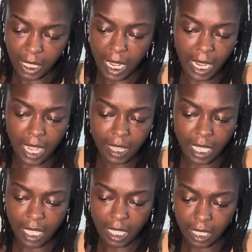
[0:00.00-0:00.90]
They're not
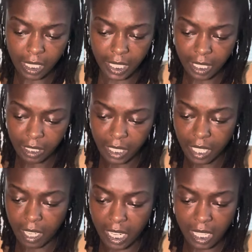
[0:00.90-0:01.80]
thinking clearly
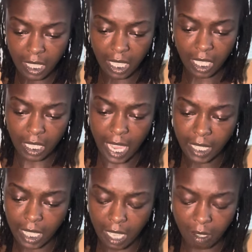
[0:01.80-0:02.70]
or anything
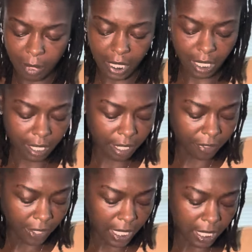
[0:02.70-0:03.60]
like that. But they're
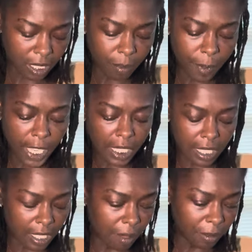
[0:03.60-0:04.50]
definitely
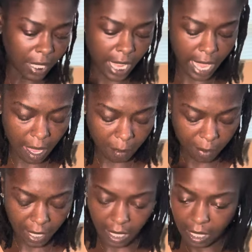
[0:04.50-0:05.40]
expecting something to
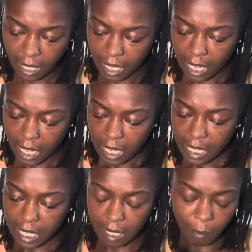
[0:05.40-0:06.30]
happen.
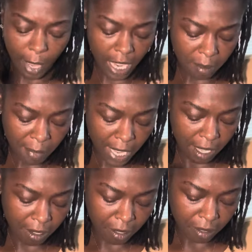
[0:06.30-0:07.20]
This main
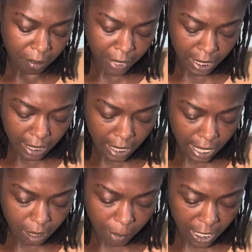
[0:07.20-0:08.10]
male with this
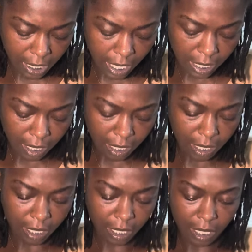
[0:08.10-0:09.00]
expectation.